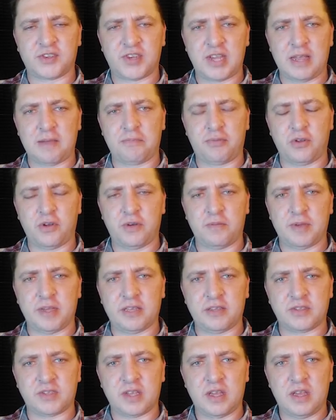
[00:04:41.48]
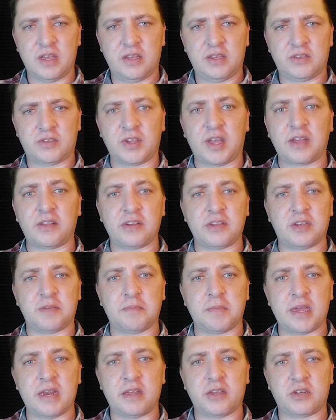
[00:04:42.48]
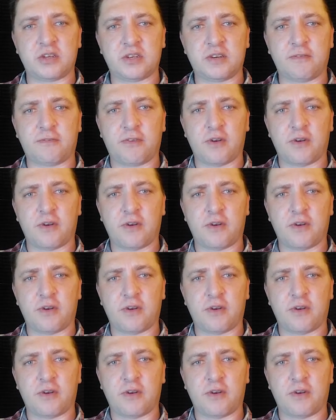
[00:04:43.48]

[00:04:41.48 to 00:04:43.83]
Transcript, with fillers: steam plume is slightly diminished